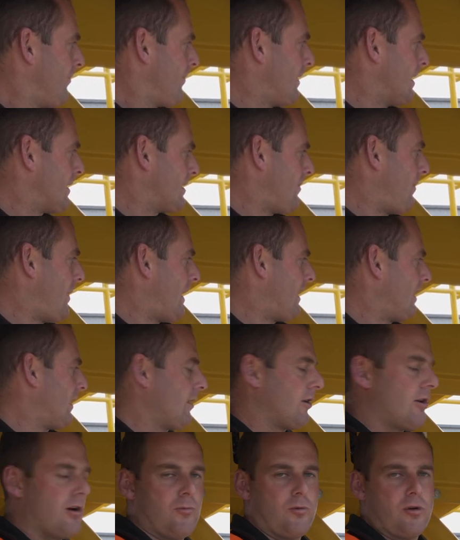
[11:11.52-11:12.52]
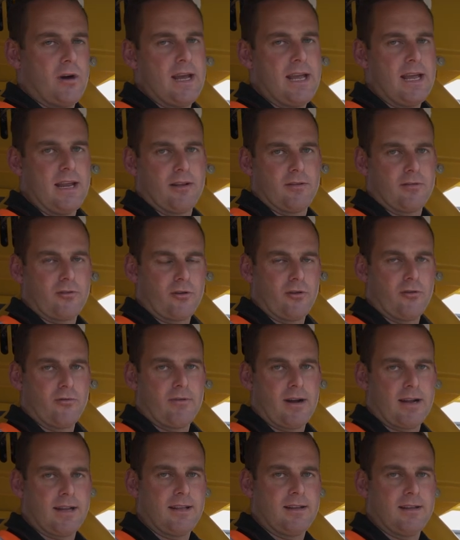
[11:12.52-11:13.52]
dissipating a lot more heat through
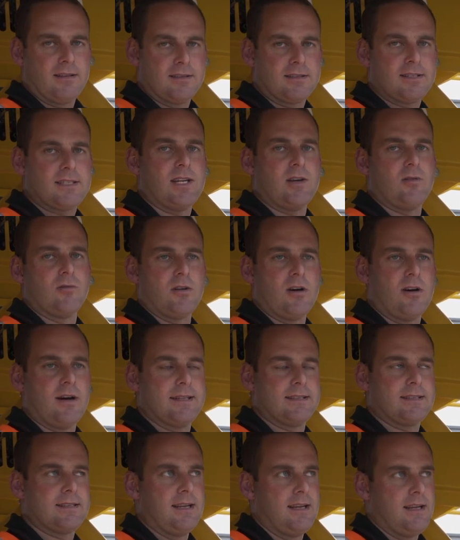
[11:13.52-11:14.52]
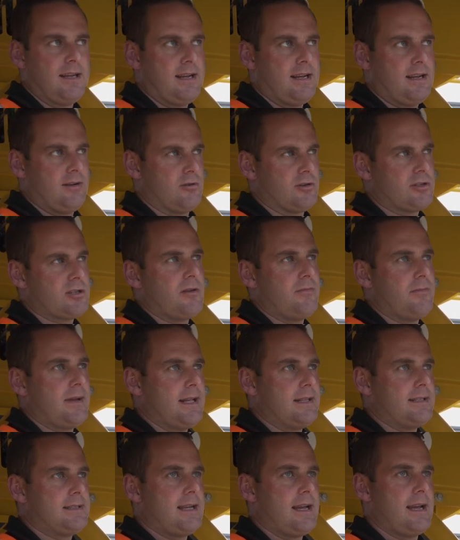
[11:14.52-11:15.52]
running steel lines. It also
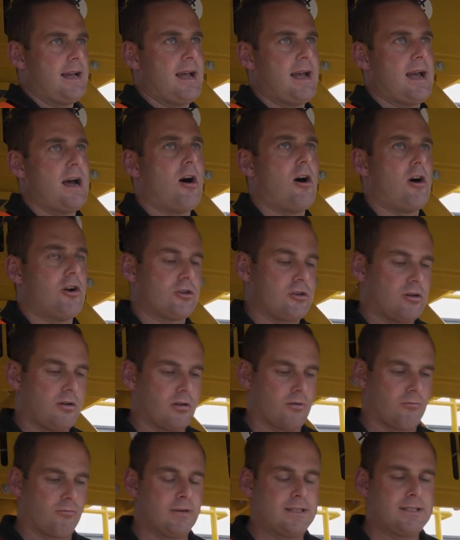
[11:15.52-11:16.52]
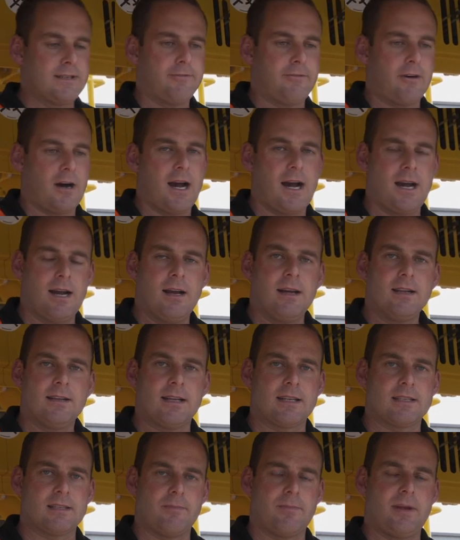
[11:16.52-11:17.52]
means that our hydraulic reservoir
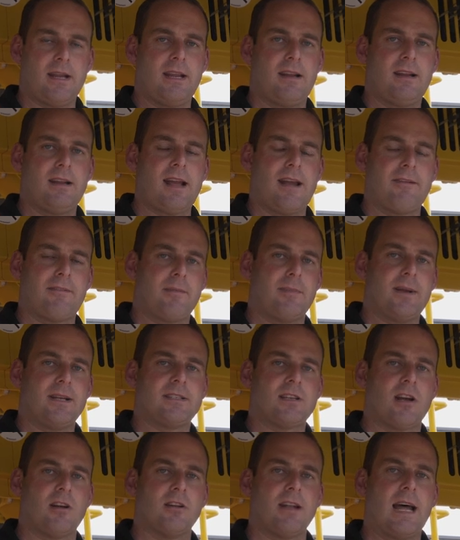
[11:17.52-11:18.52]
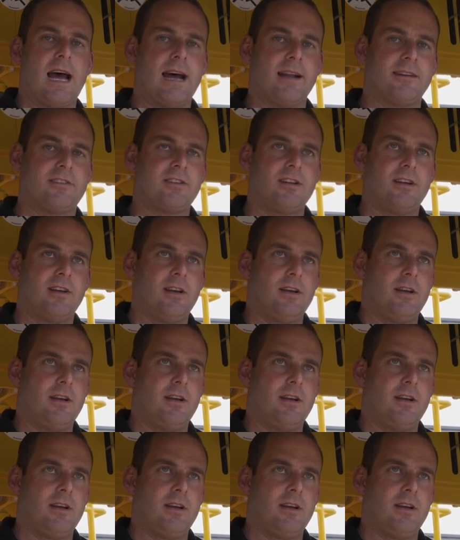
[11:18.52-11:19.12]
doesn't be, have to be so large.